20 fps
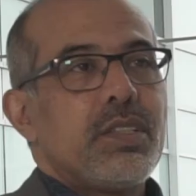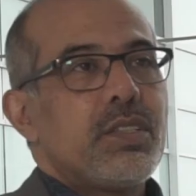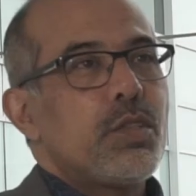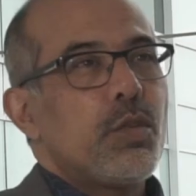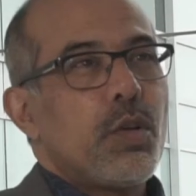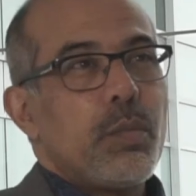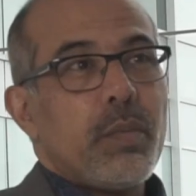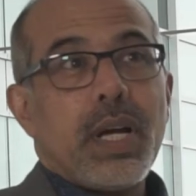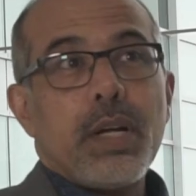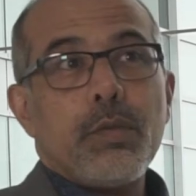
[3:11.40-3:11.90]

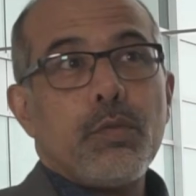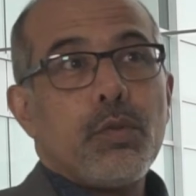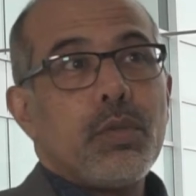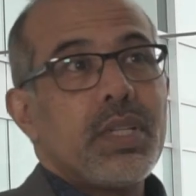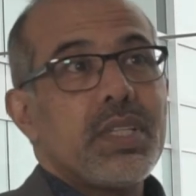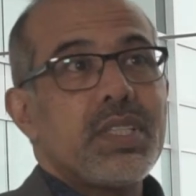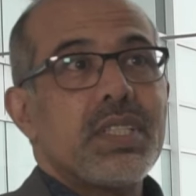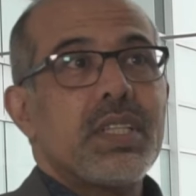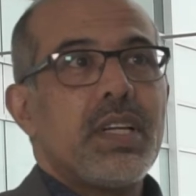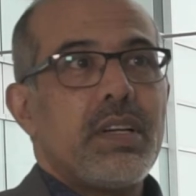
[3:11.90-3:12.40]
So in my
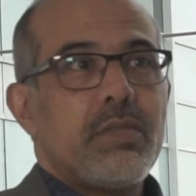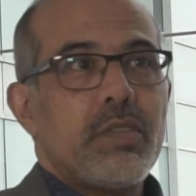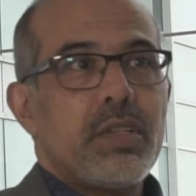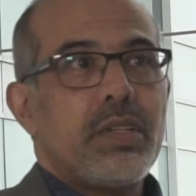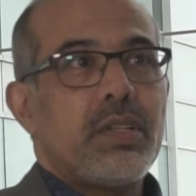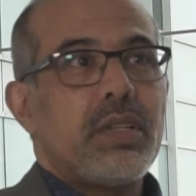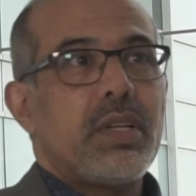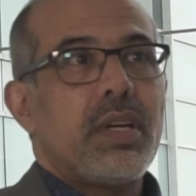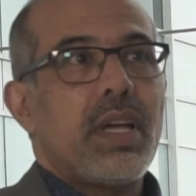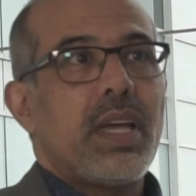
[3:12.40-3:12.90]
role as a
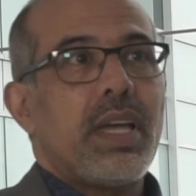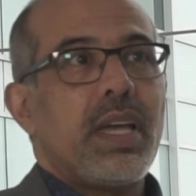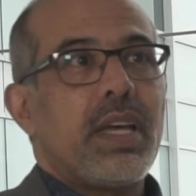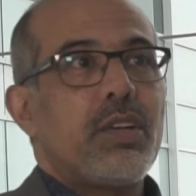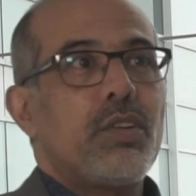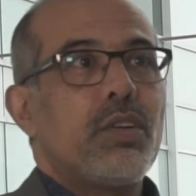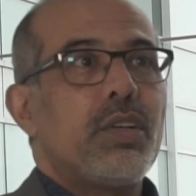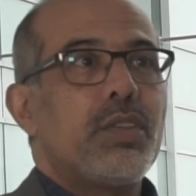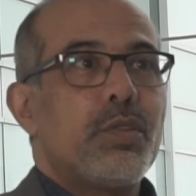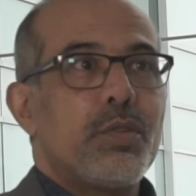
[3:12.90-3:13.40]
governor
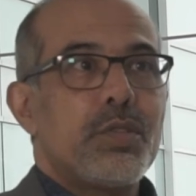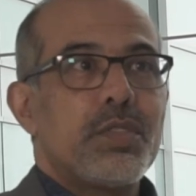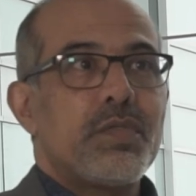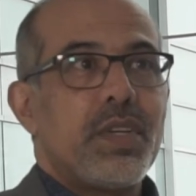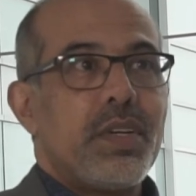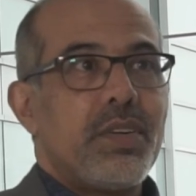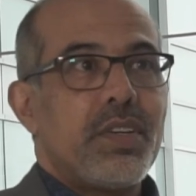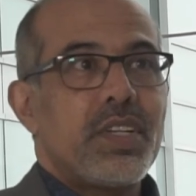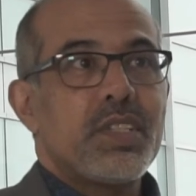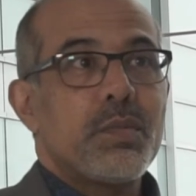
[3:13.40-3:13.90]
and on those
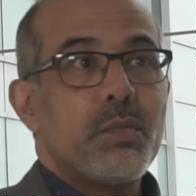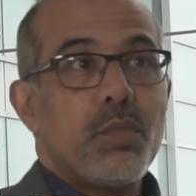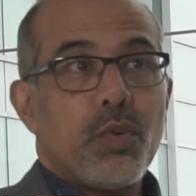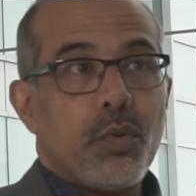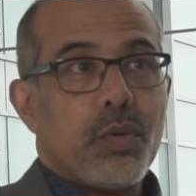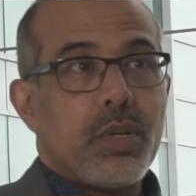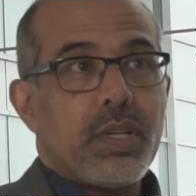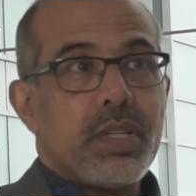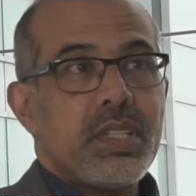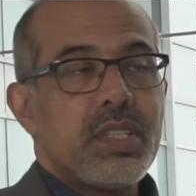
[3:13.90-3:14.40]
various
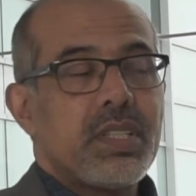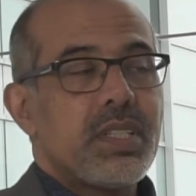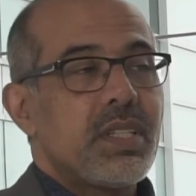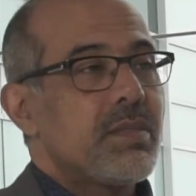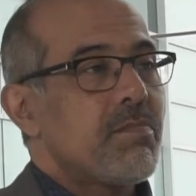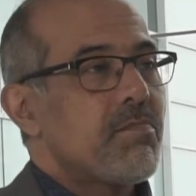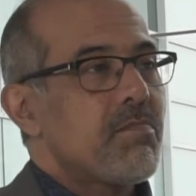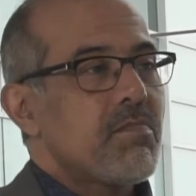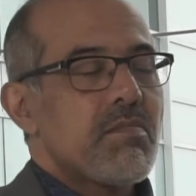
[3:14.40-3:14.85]
boards,